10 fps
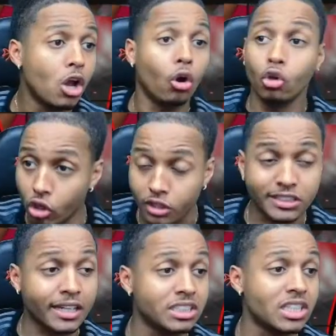or looks
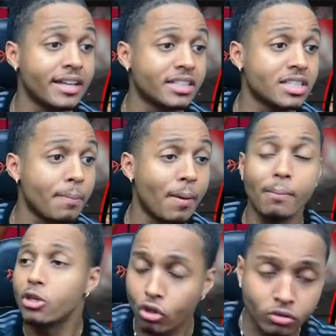like he's starting to step
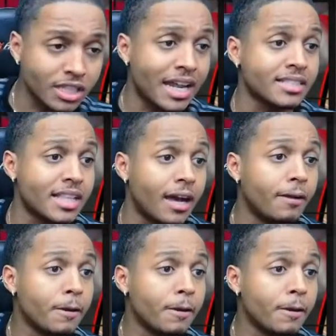up, utilize that.